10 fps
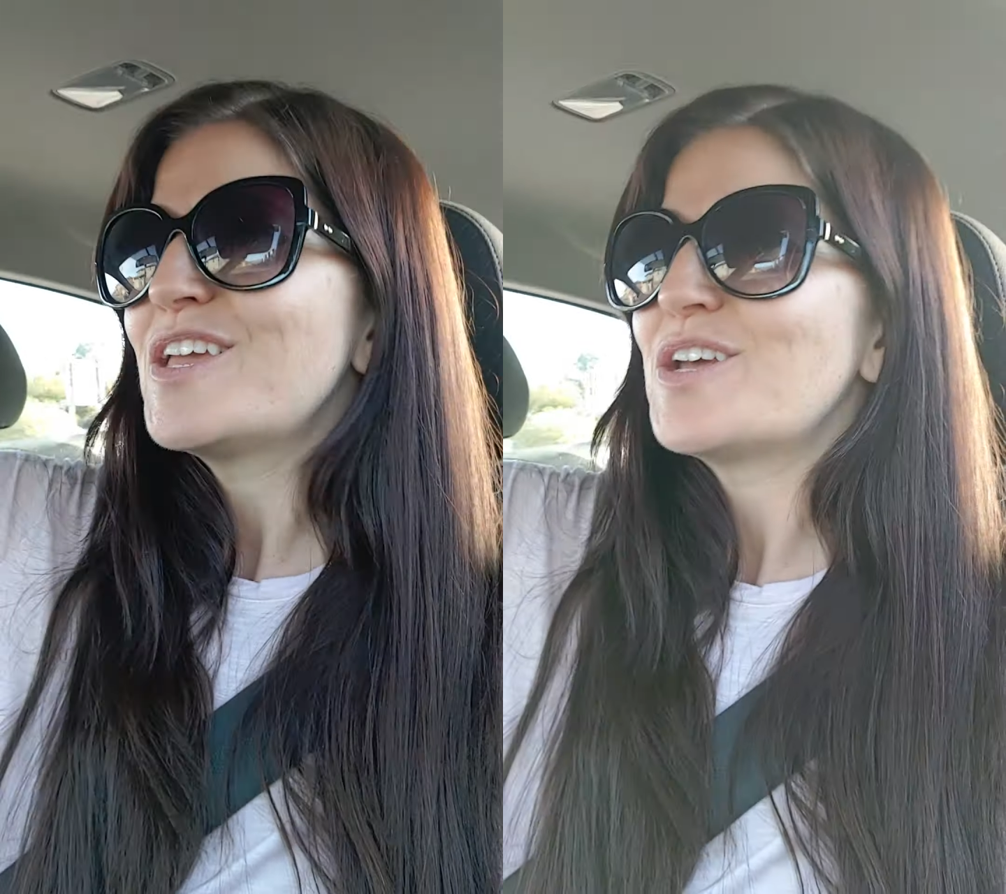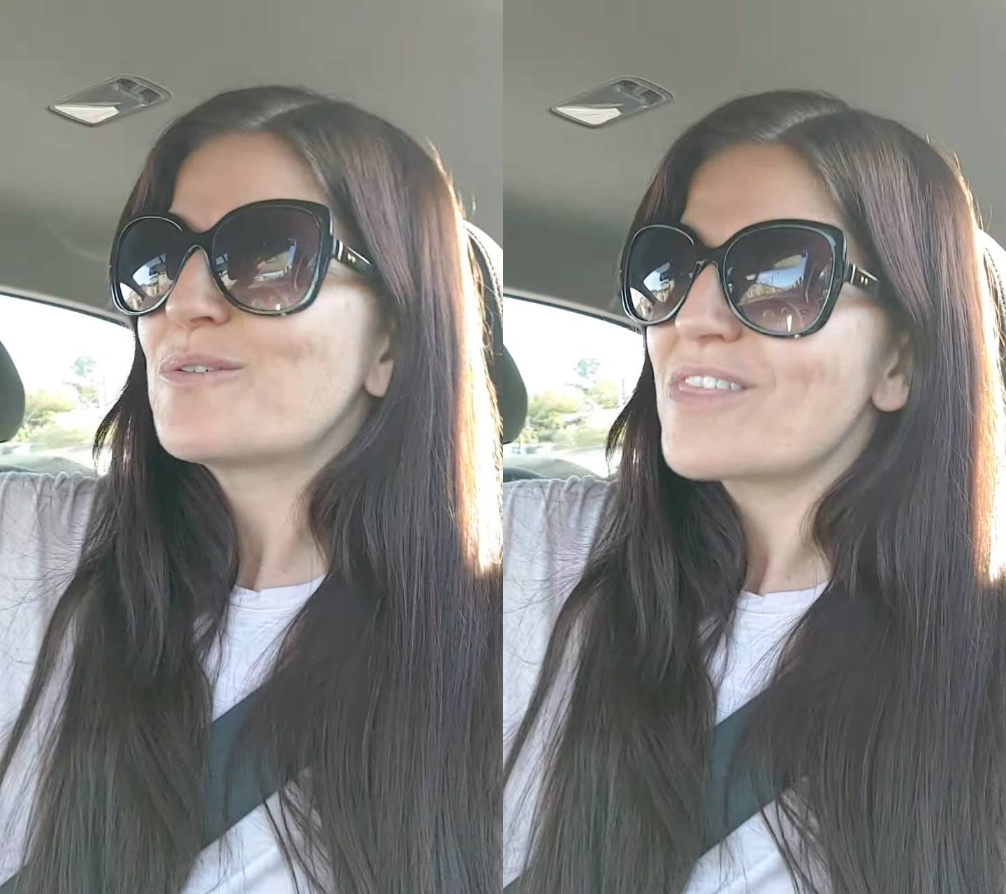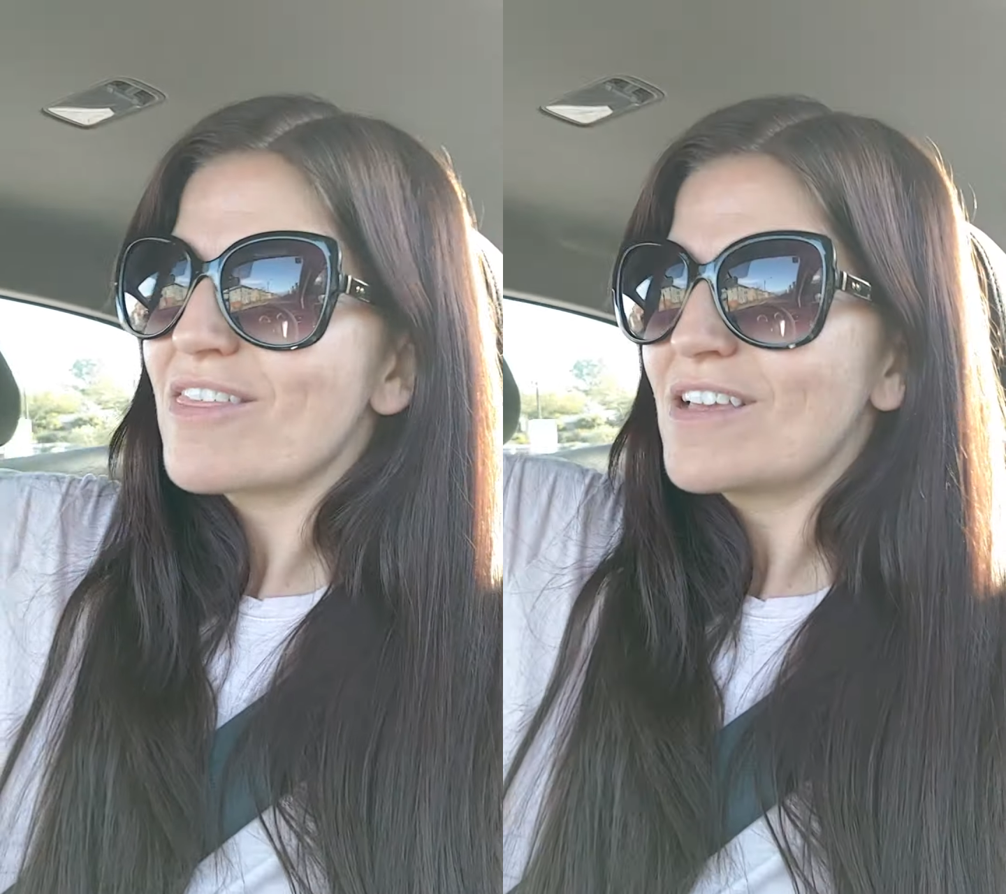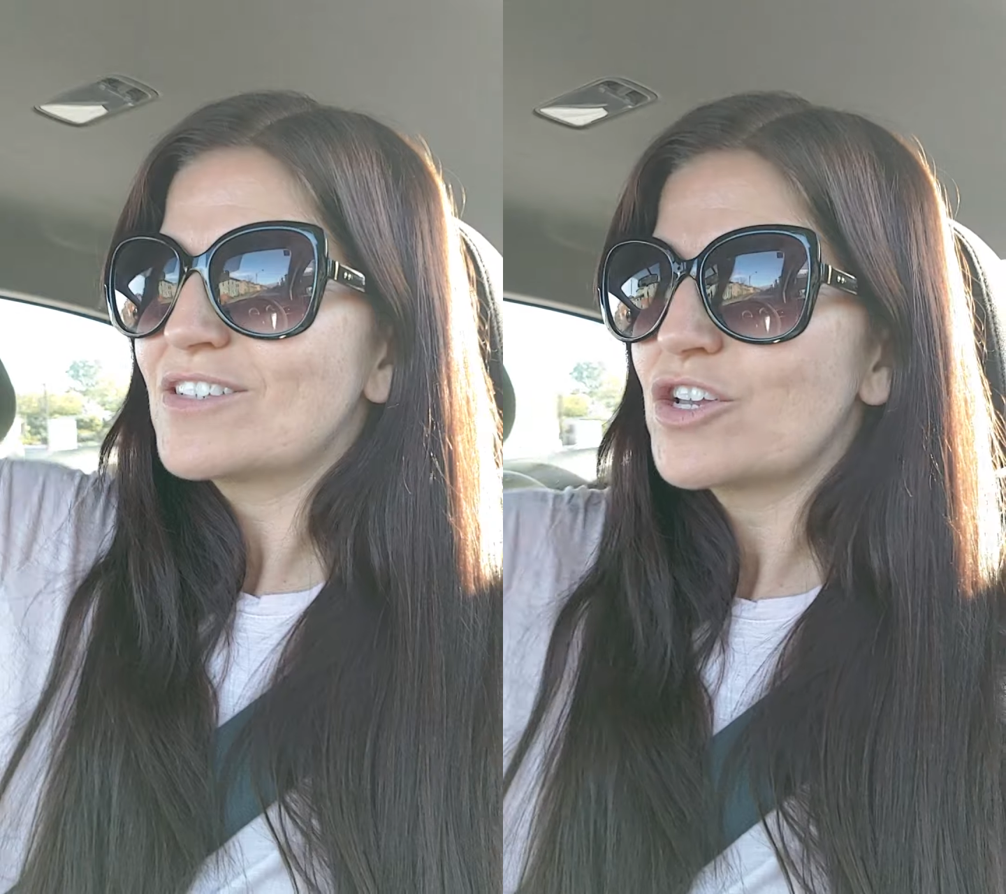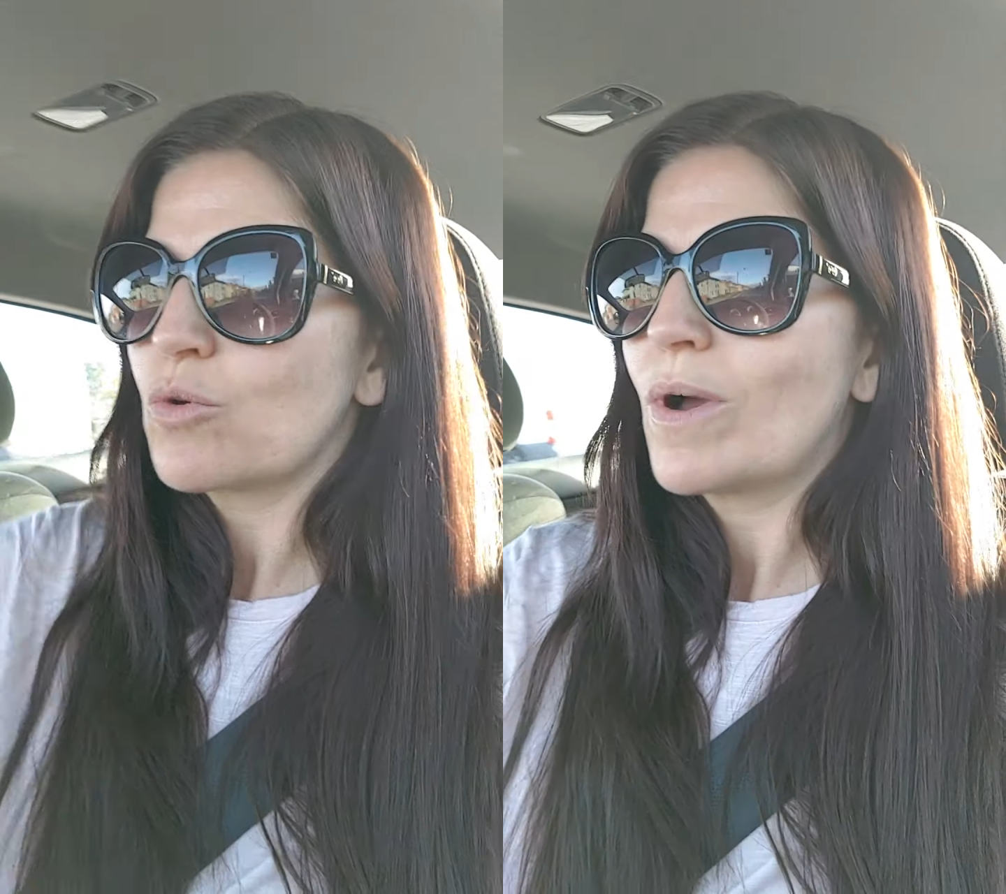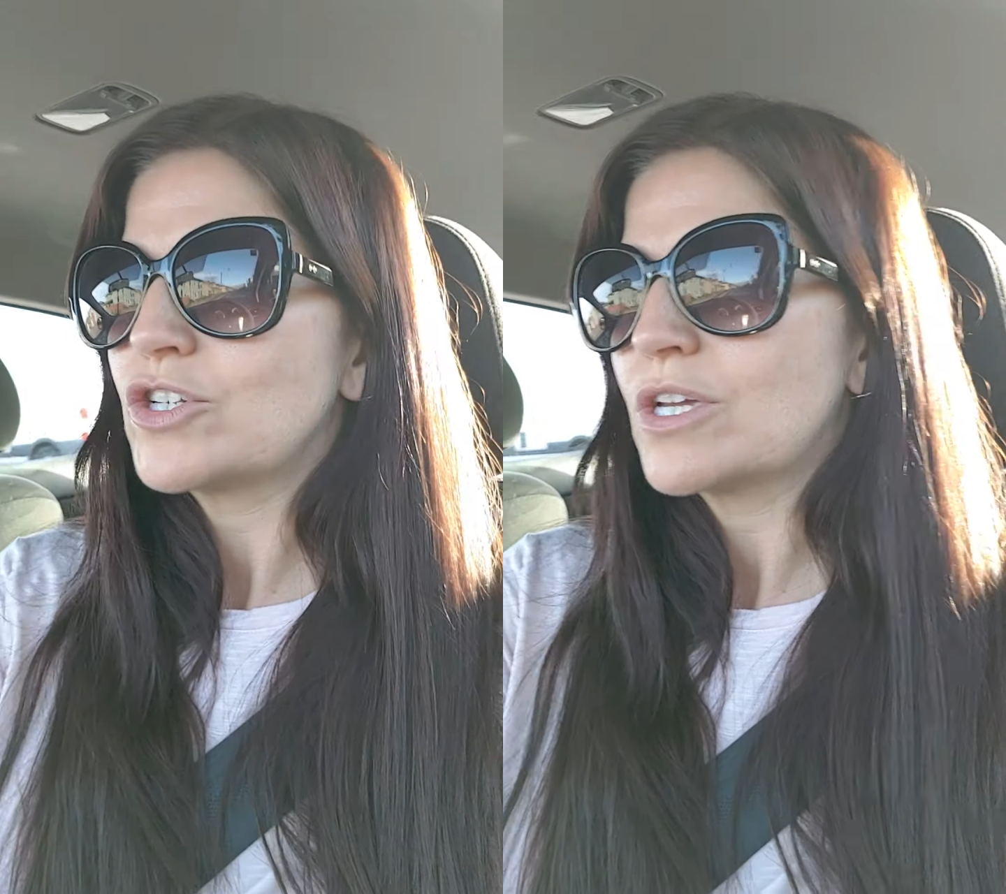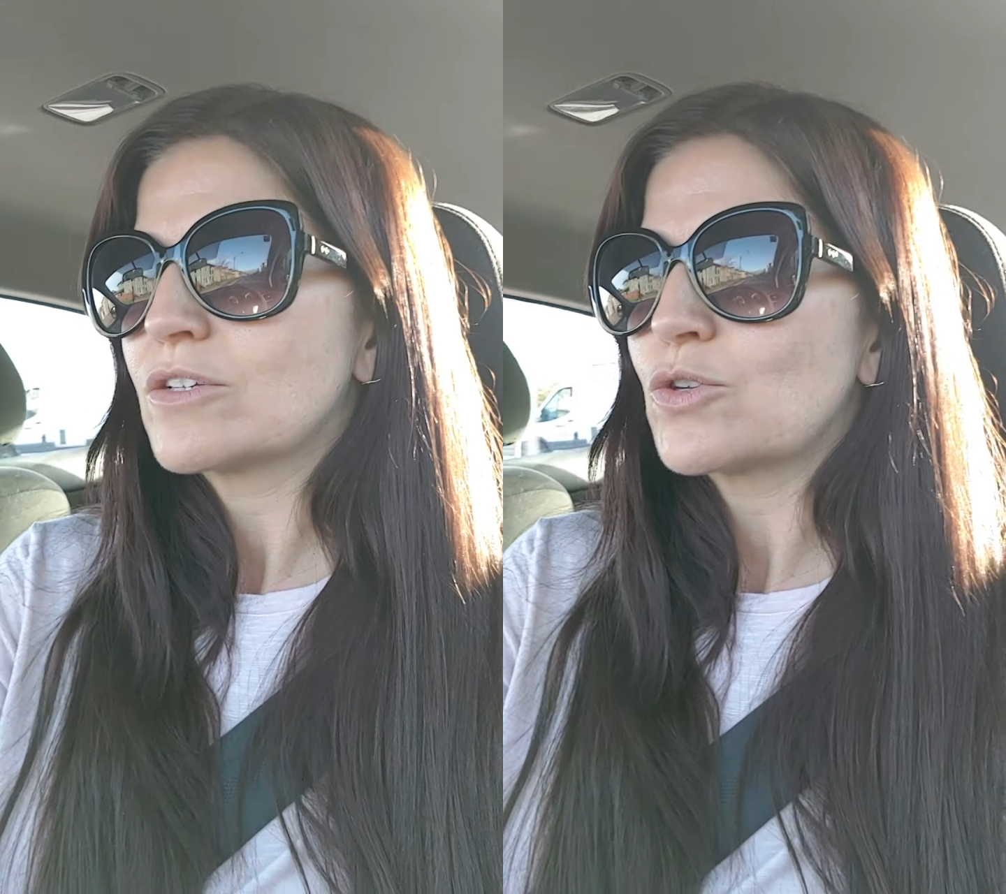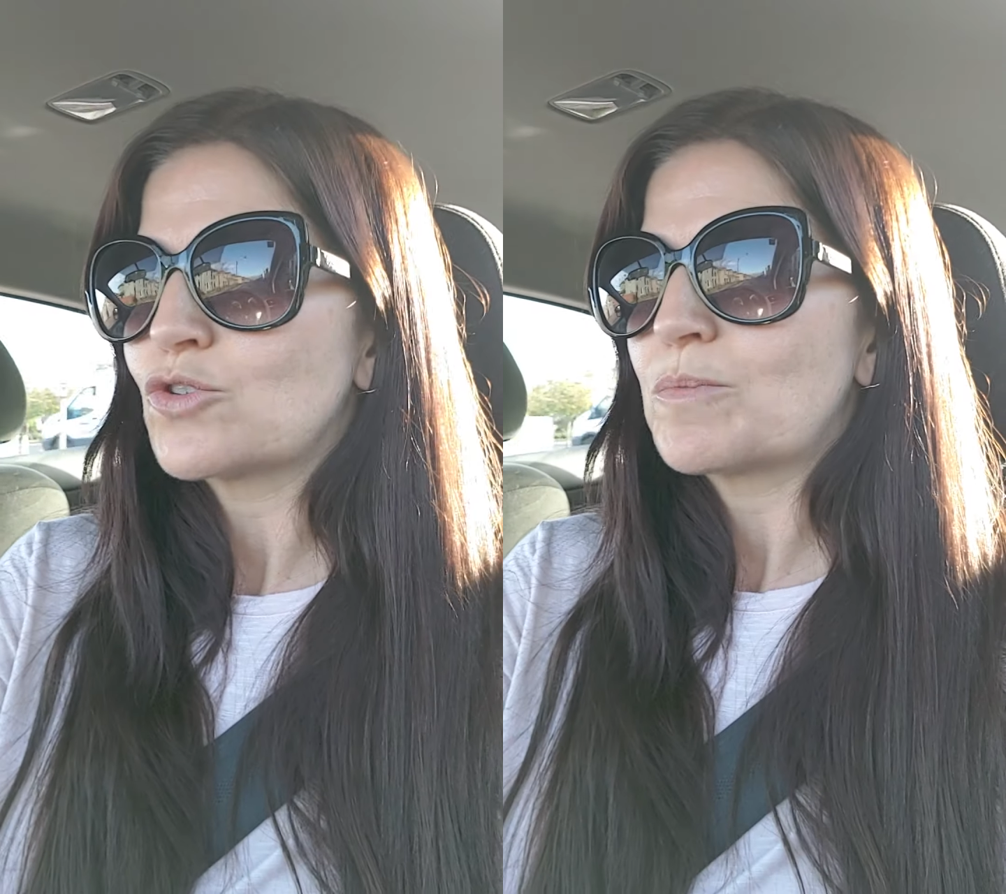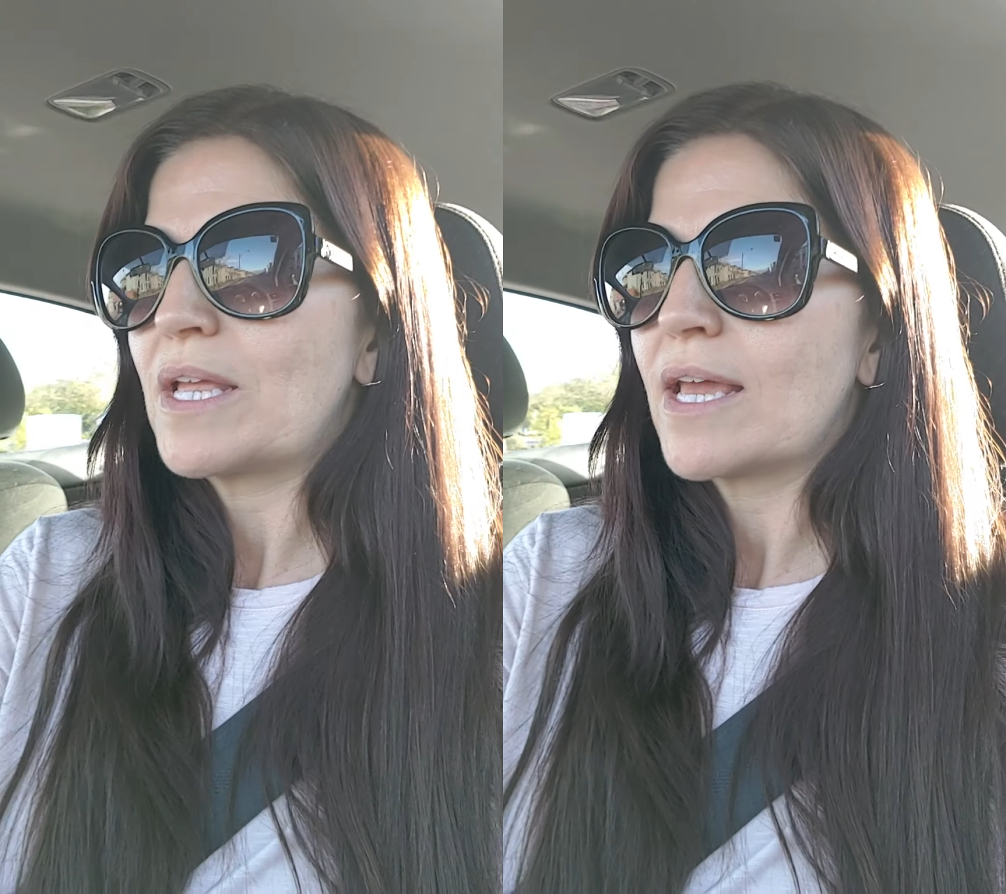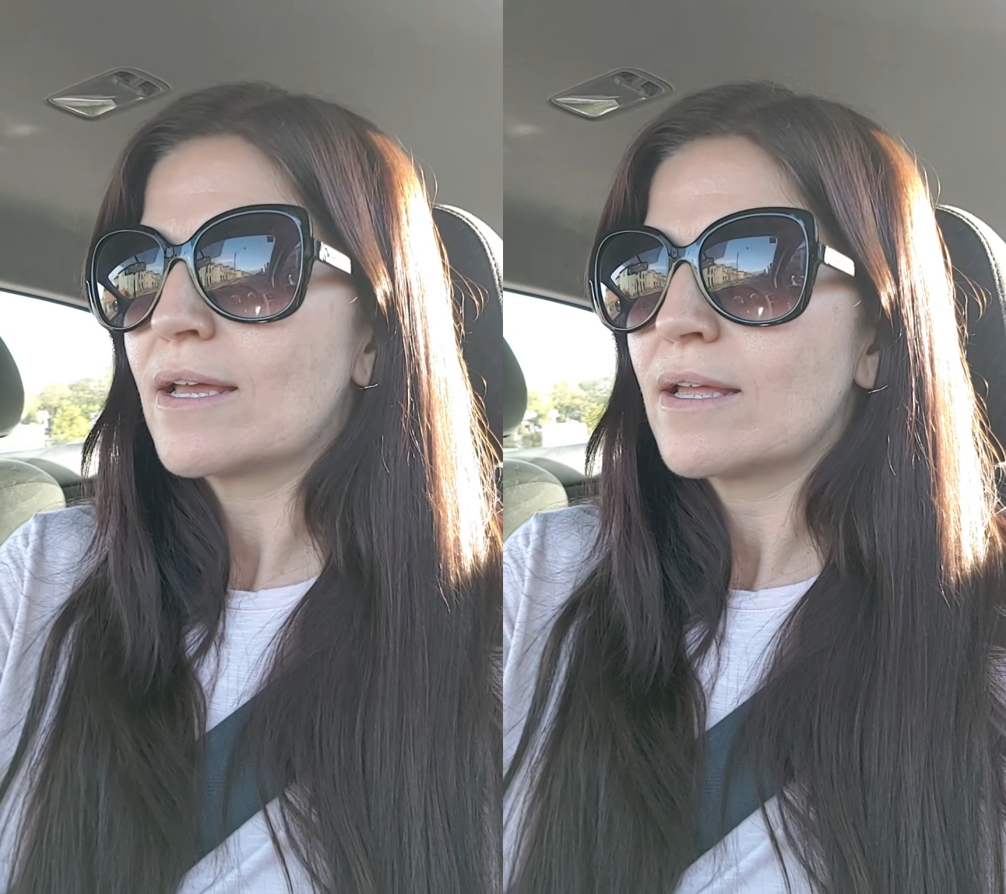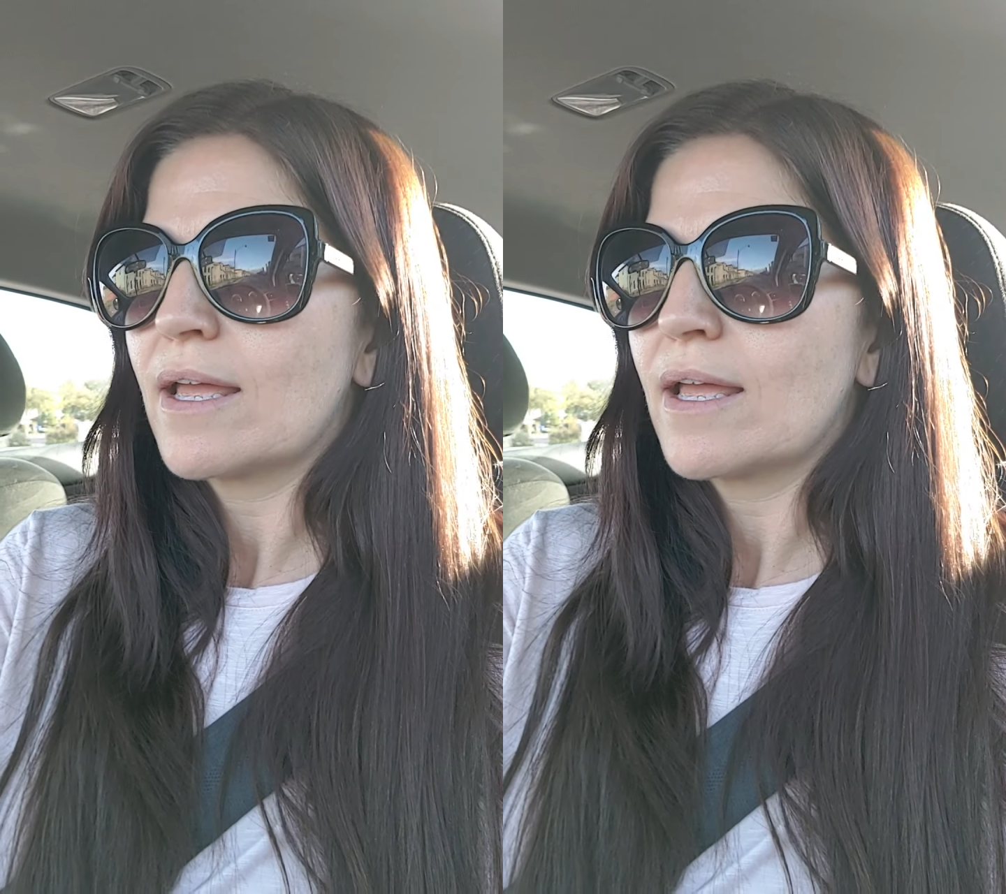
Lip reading: you know, with the things that you're watching on social media